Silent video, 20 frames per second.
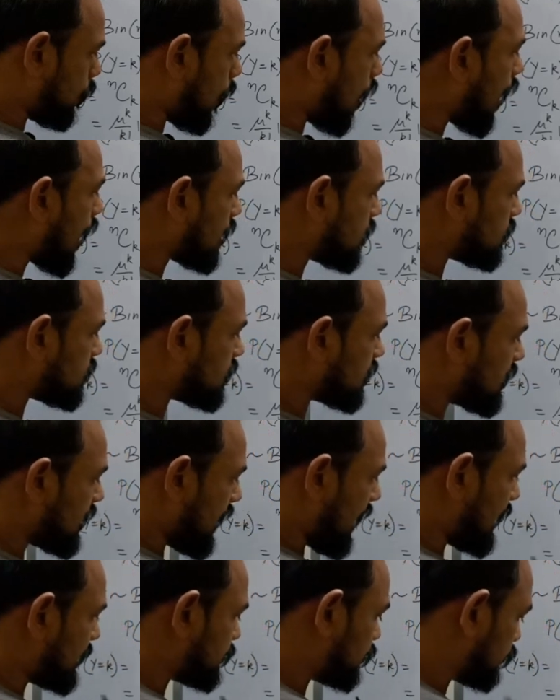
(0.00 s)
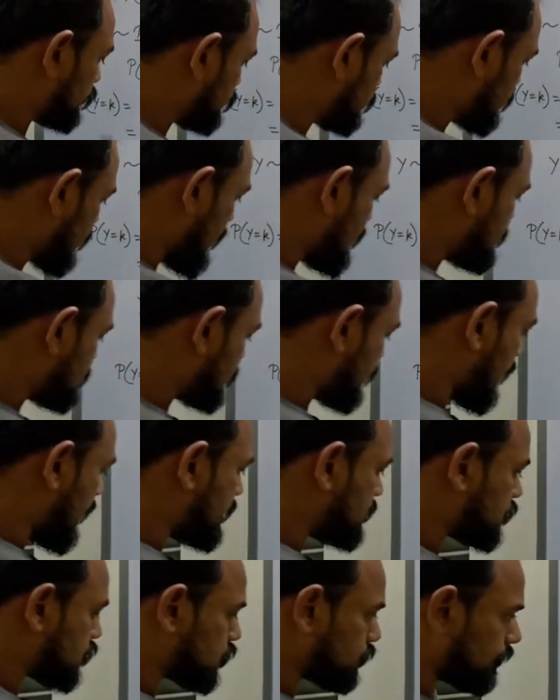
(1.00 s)
1 as you tend
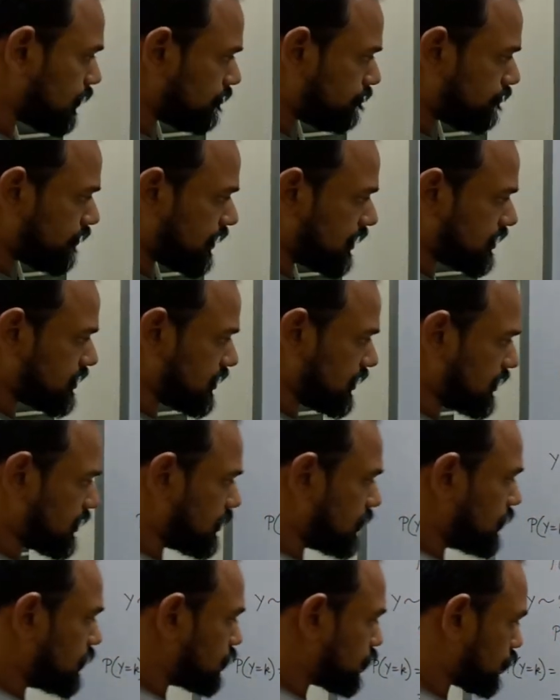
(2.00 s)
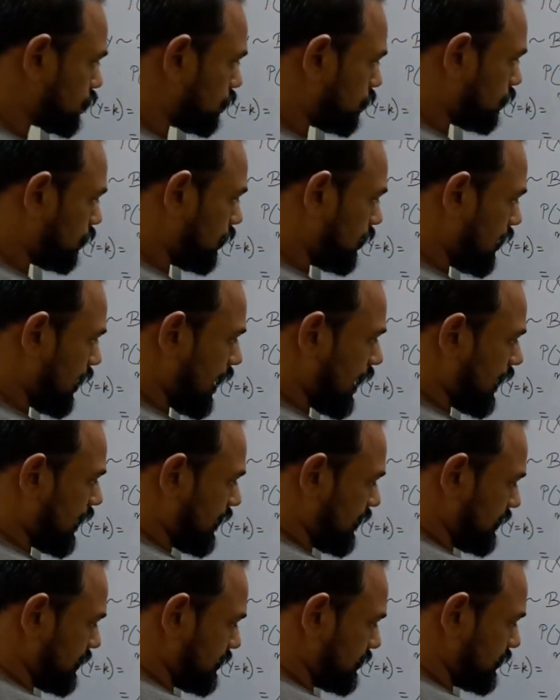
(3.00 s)
n to infinity. So
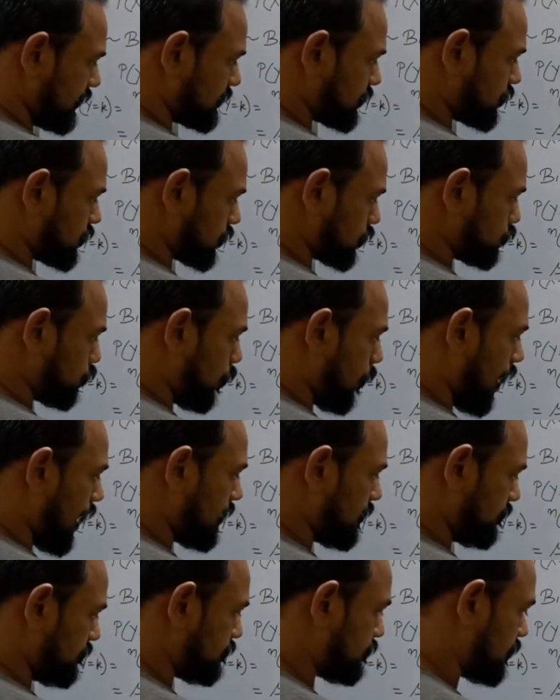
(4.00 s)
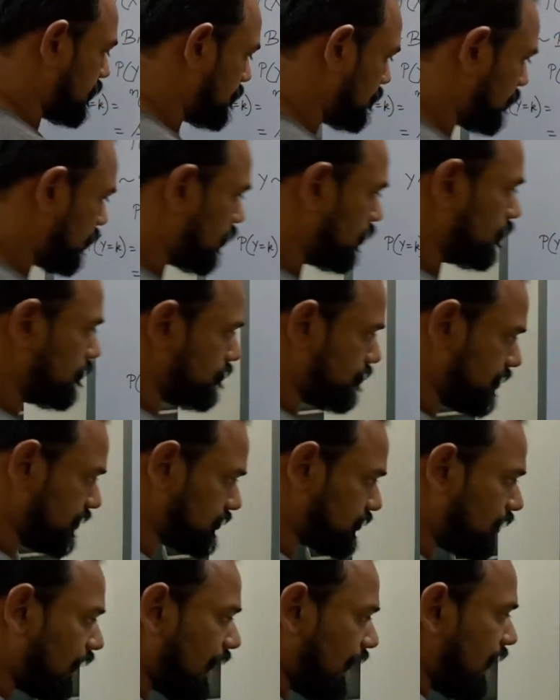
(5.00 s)
it's just 1 from all of
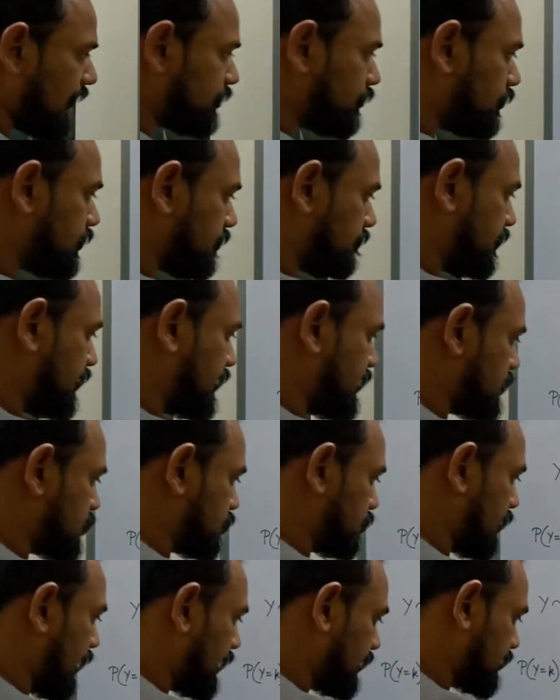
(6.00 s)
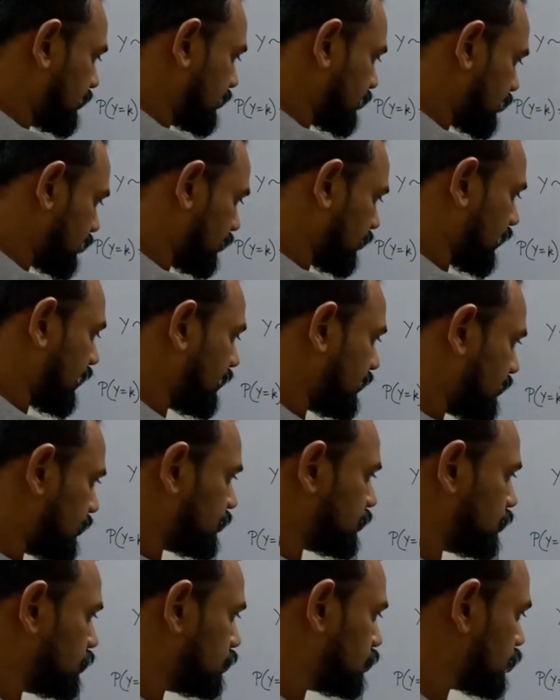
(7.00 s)
this. I don't even need to write this, okay?
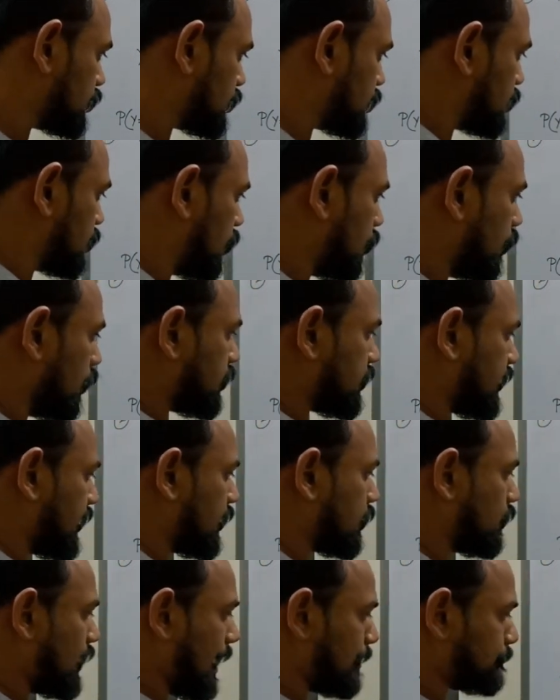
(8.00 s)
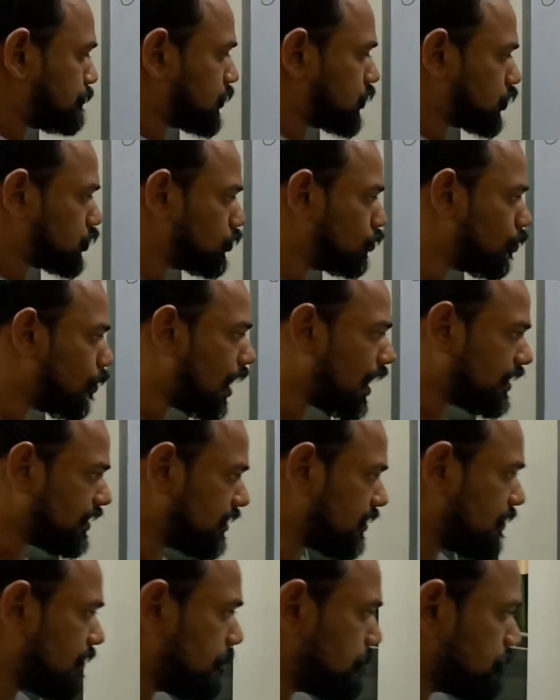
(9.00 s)
The whole thing collapses to
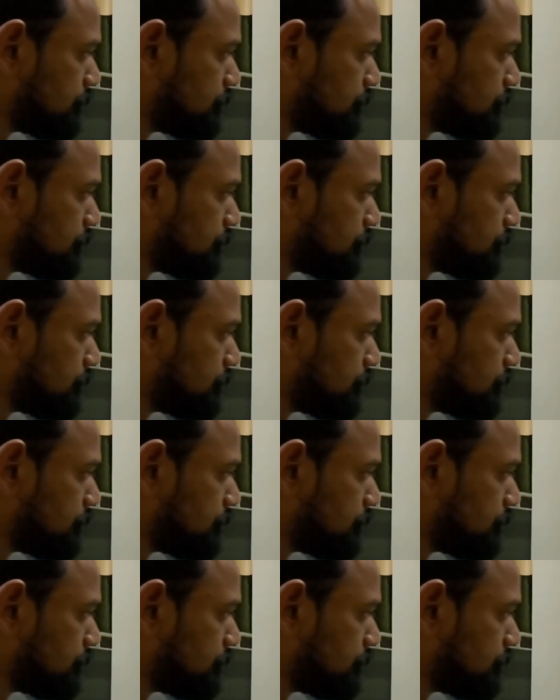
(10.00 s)
1.